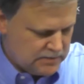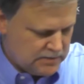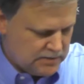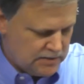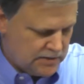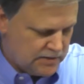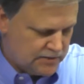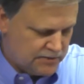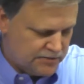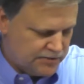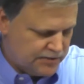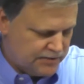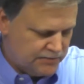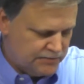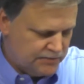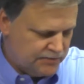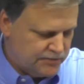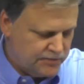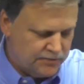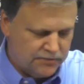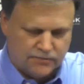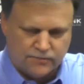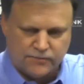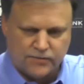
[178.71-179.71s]
You know, she
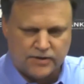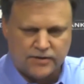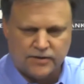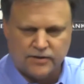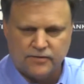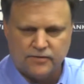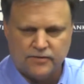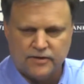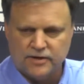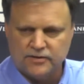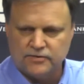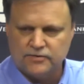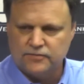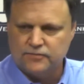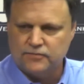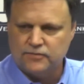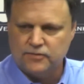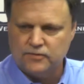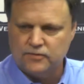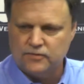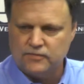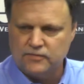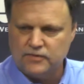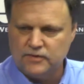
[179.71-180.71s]
was very aggressive
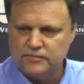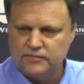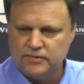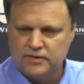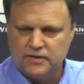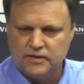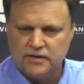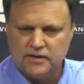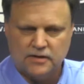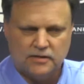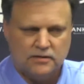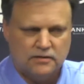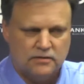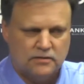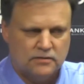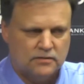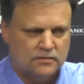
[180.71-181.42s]
to the rim today.